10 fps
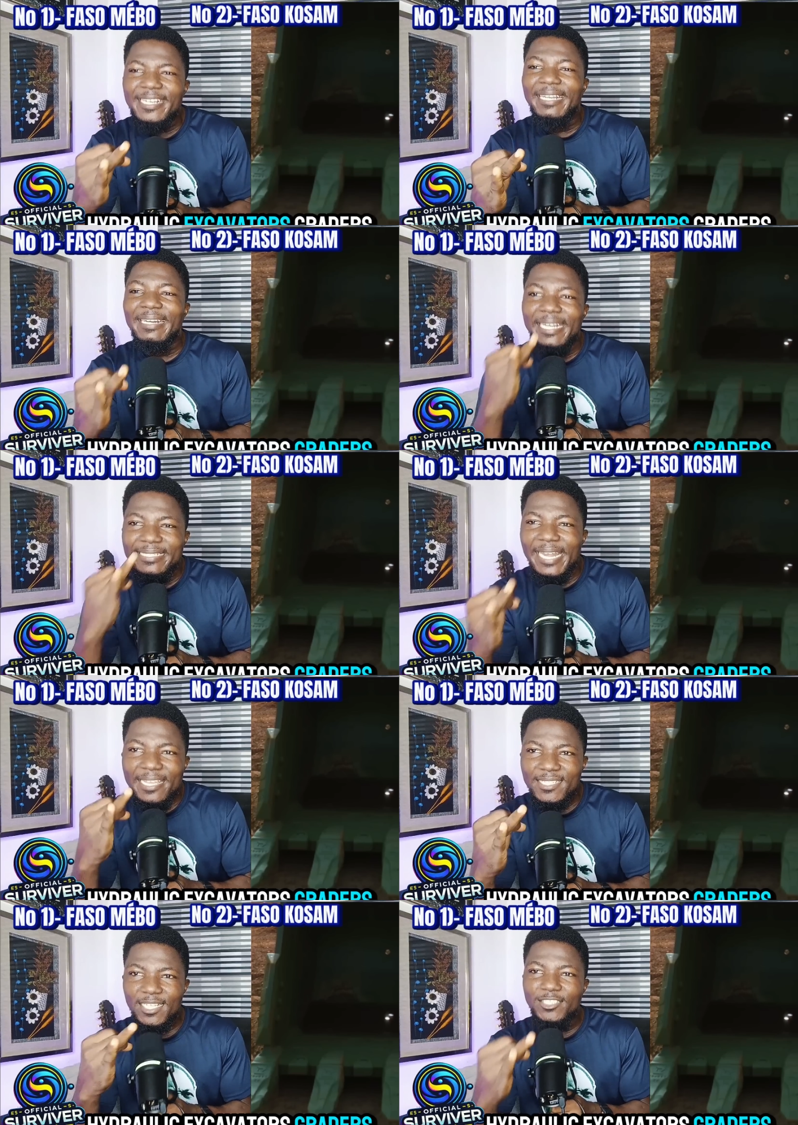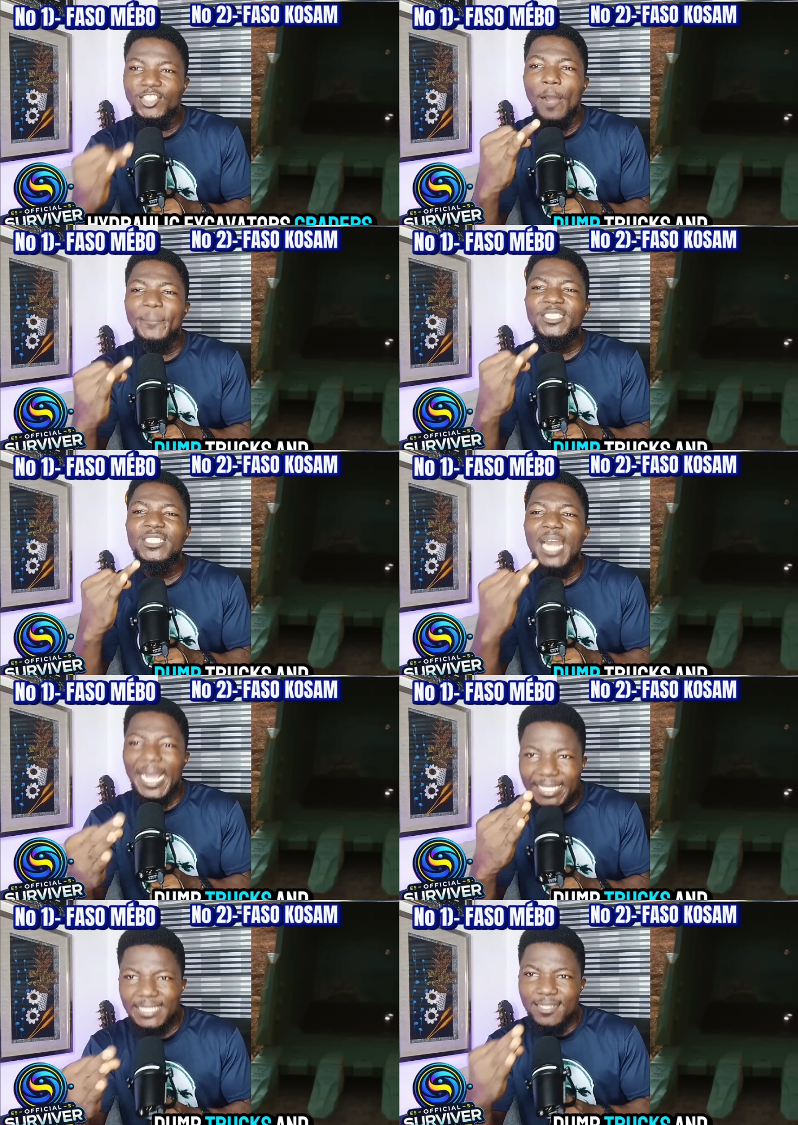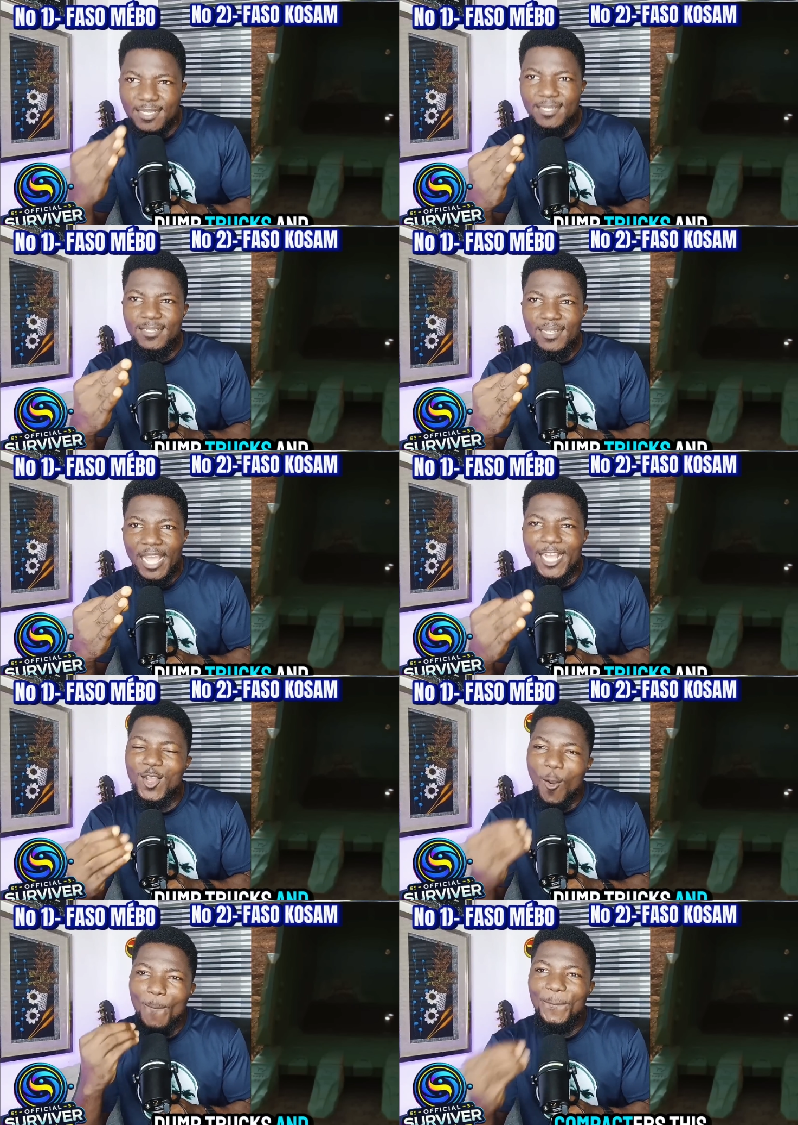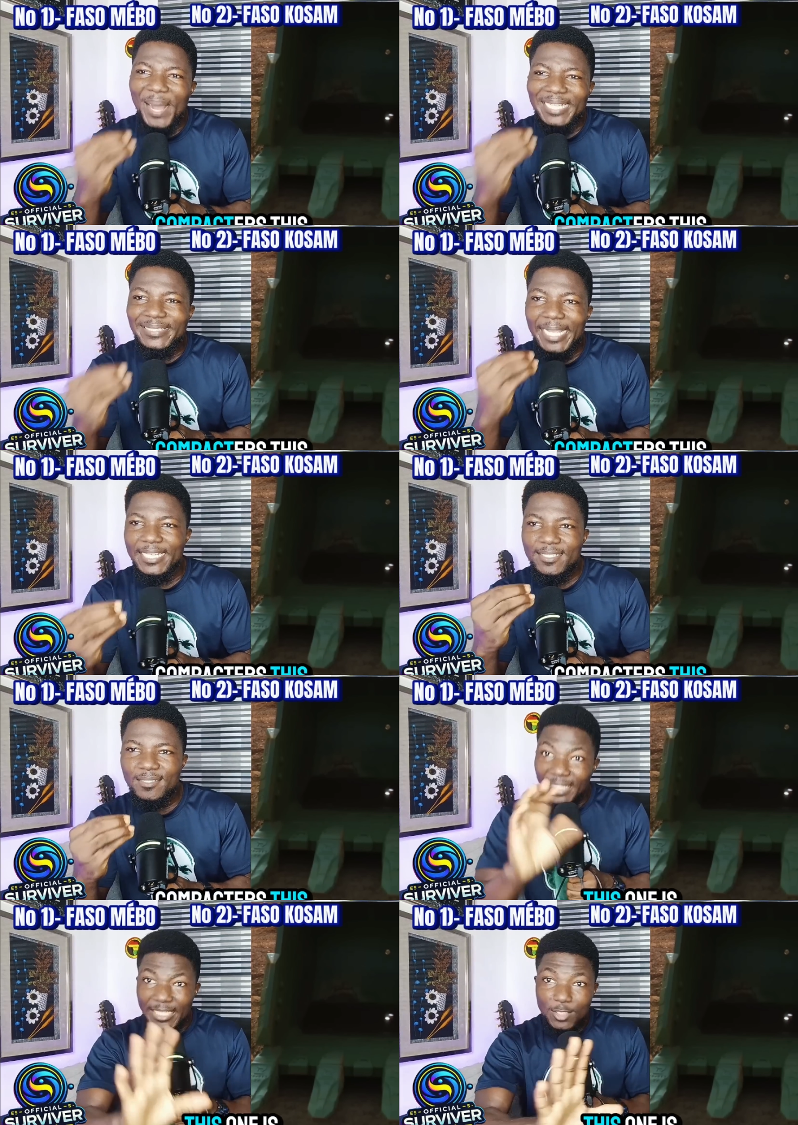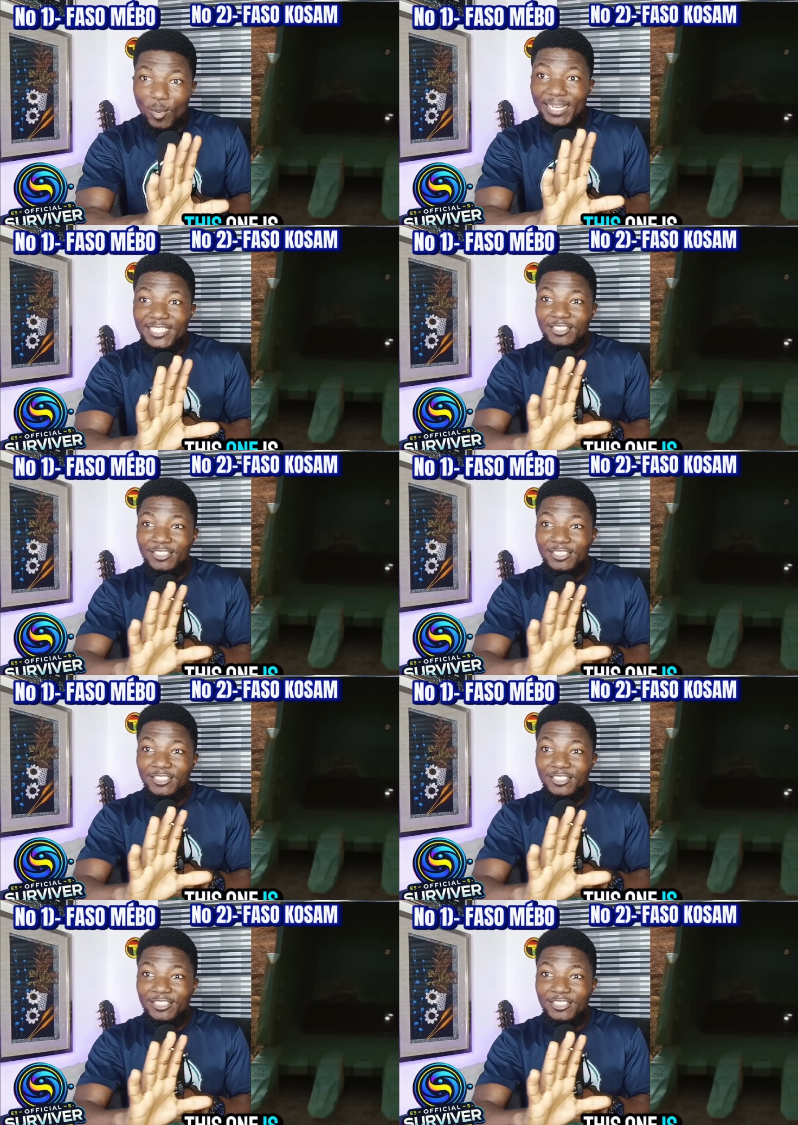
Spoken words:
graders, dump trucks, and compactors. This one is